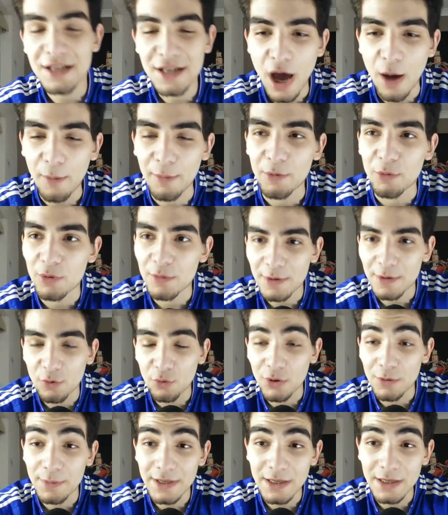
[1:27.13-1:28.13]
I mean, we
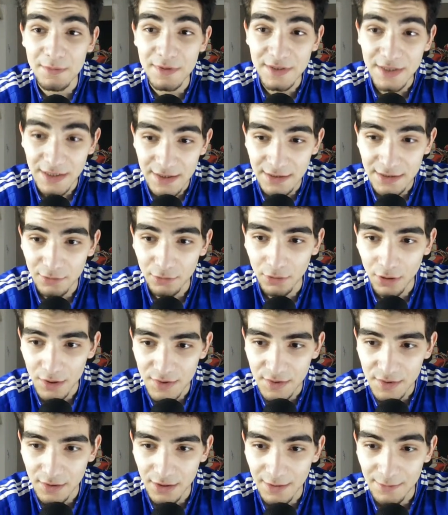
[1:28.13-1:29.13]
beat them 6-0 last
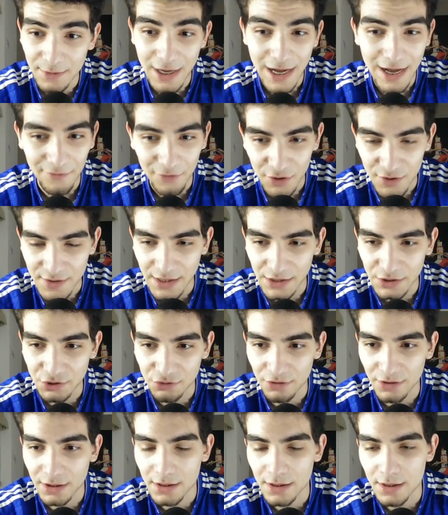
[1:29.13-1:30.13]
time. Havertz
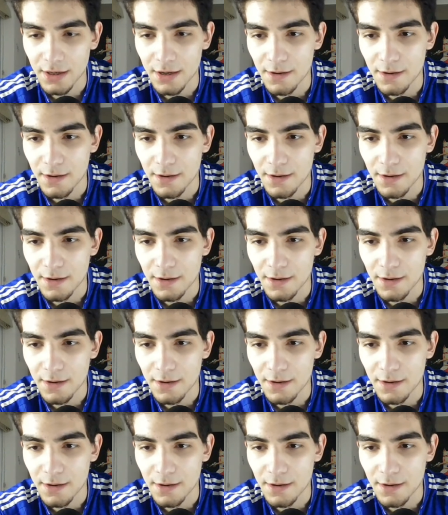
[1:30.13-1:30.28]
hat-trick.